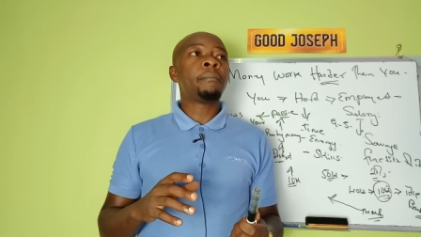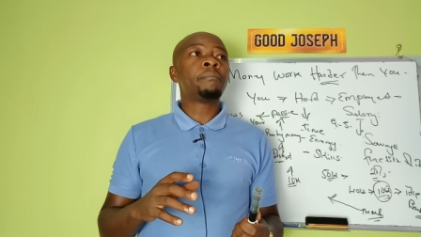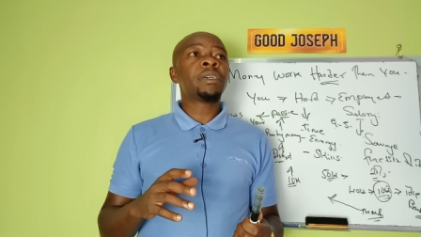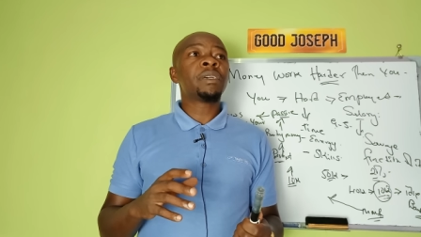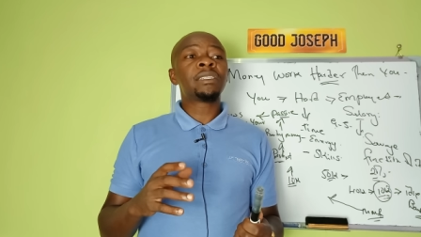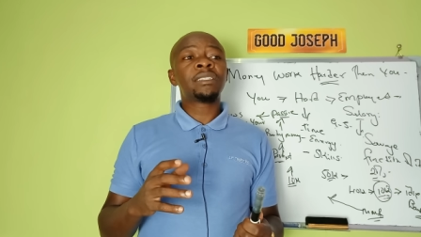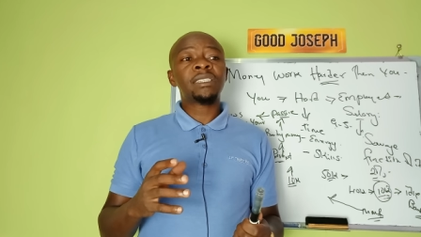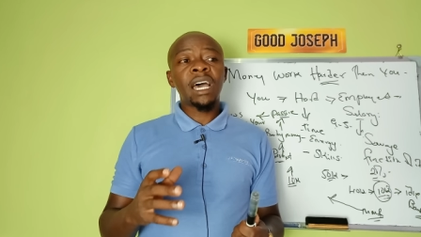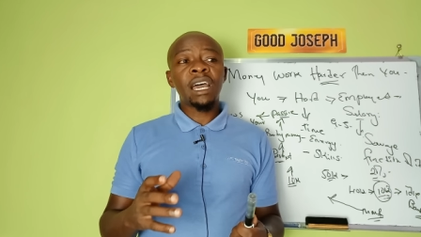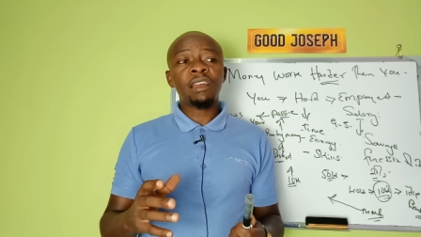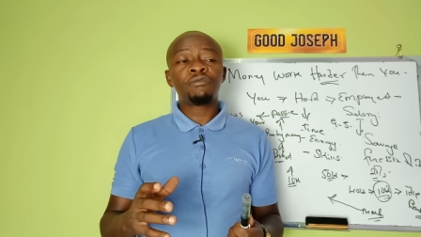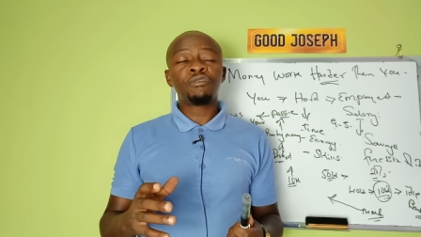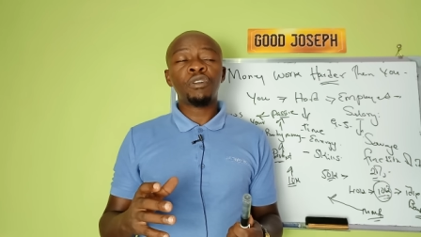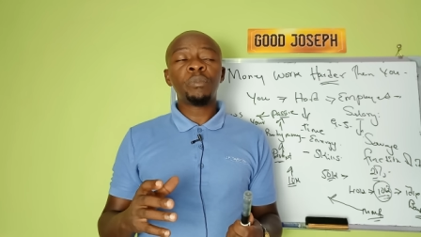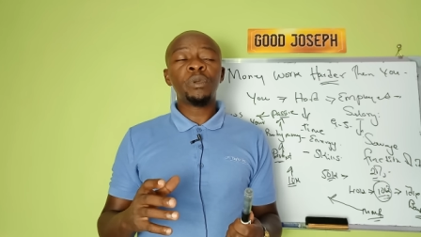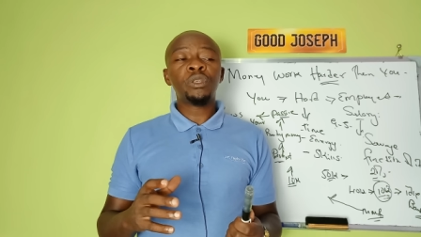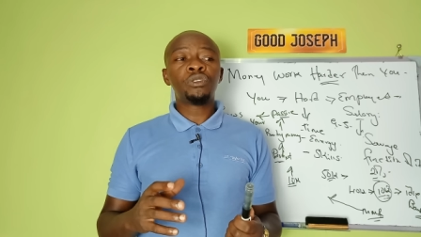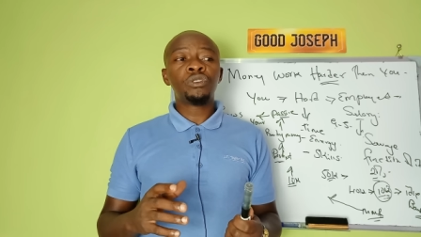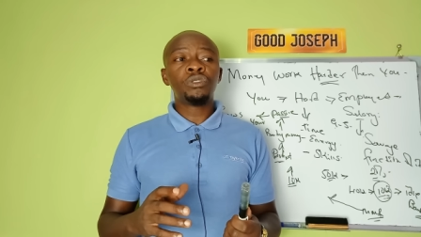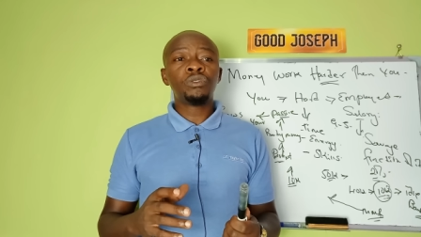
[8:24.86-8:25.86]
it's hard for
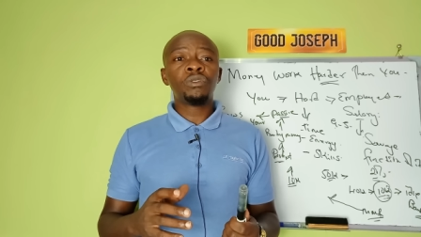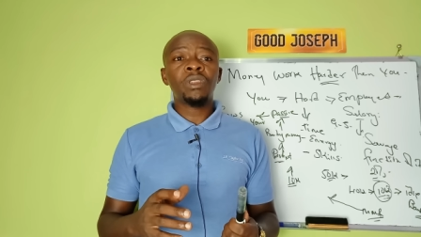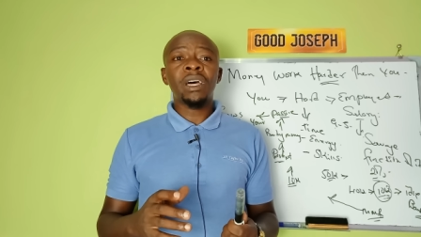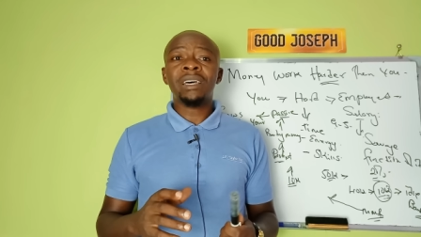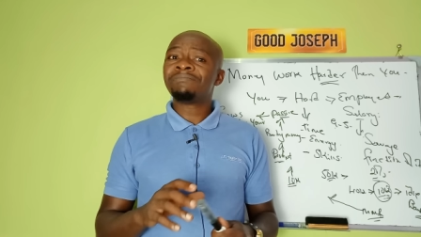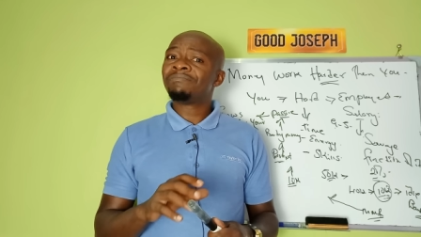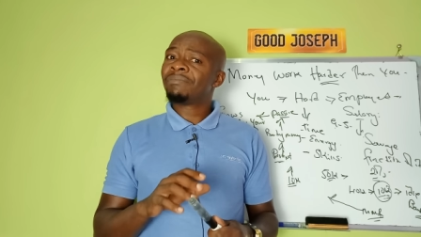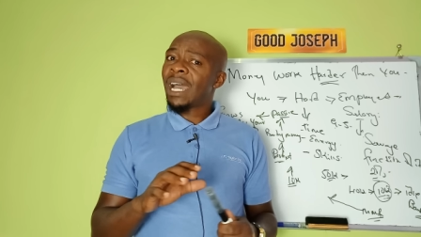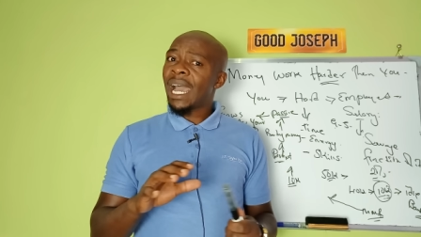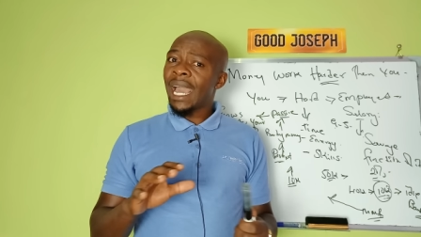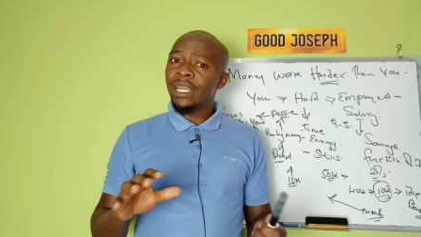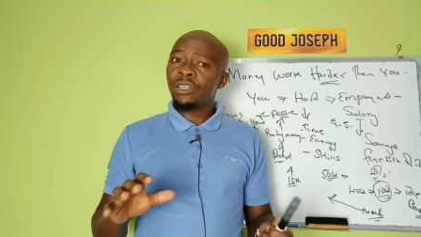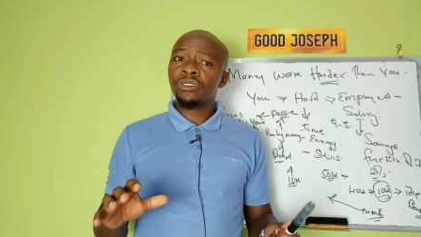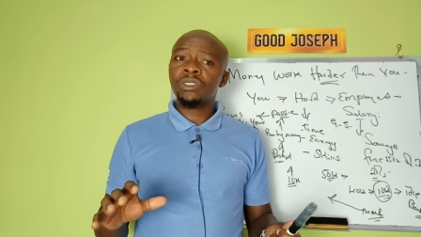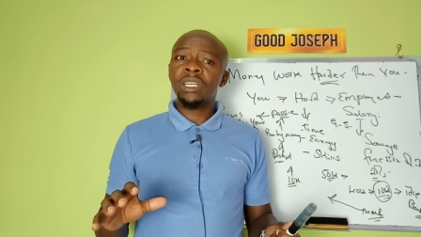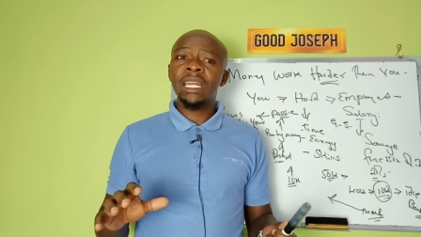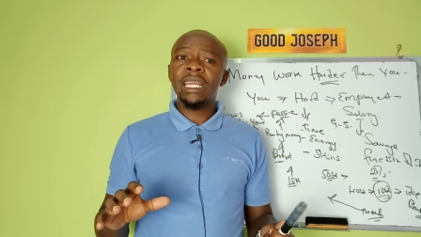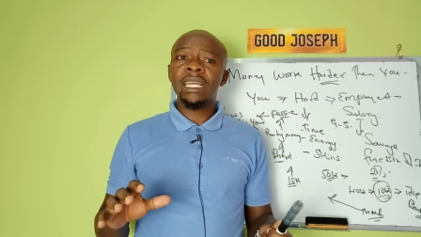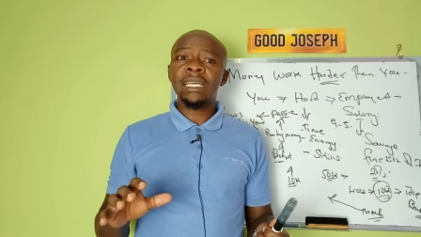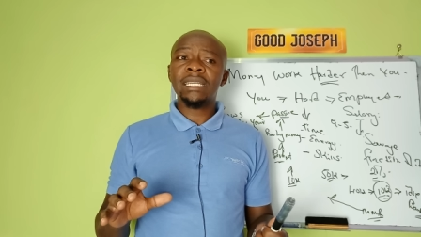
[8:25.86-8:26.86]
me to do that. I
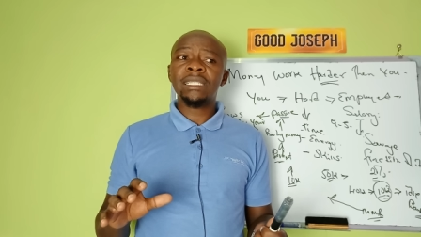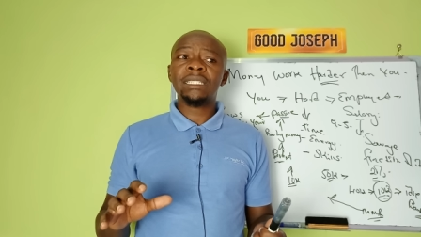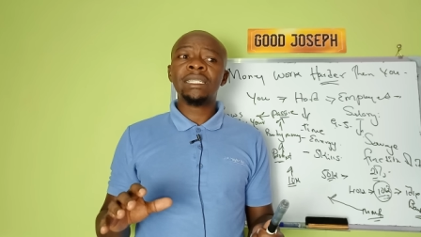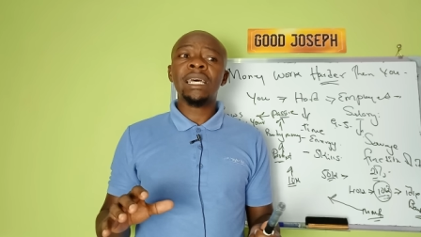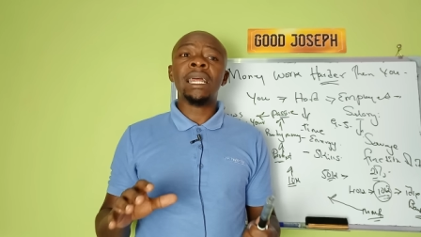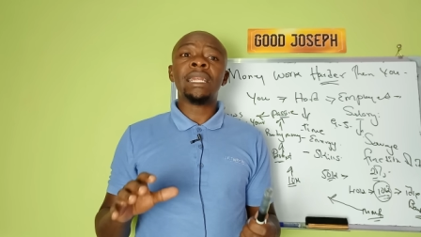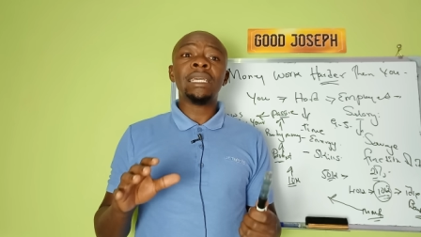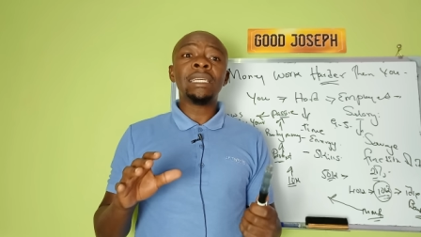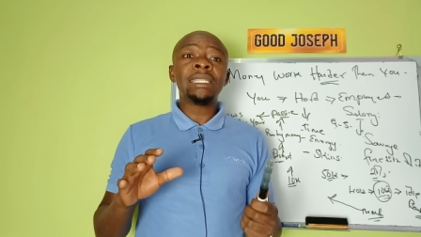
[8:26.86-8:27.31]
totally understand.